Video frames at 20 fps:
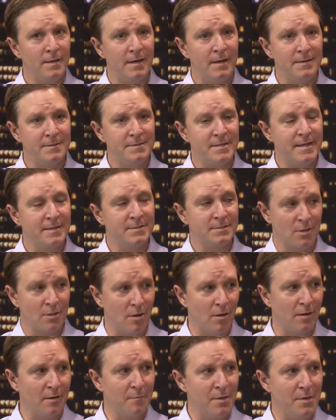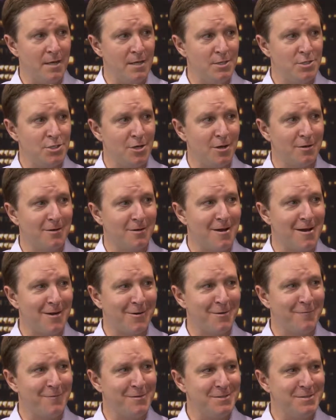uh, it takes calling me, Sean
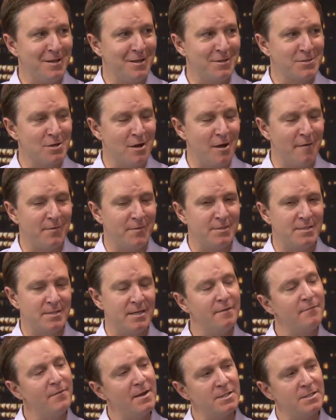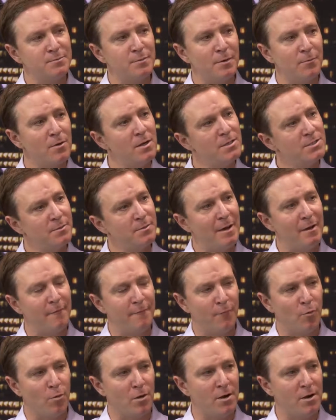Cochran of Intelligent Office. The investment runs about
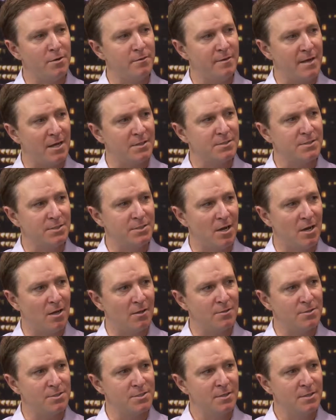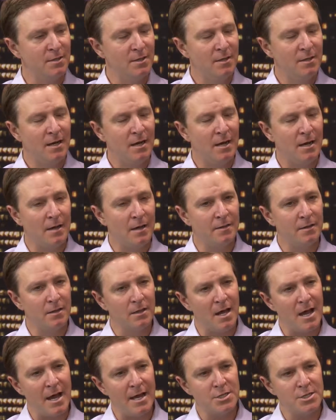$400,000. Uh, the
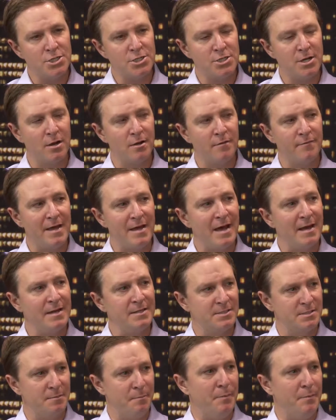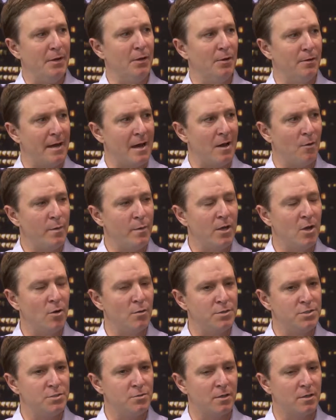lion's share of that is the build out. We
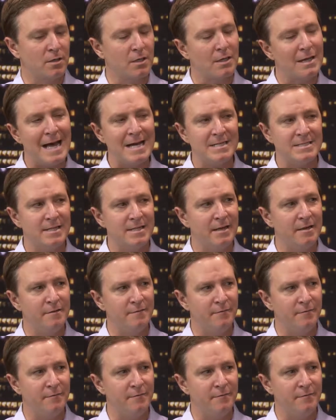go into a Class A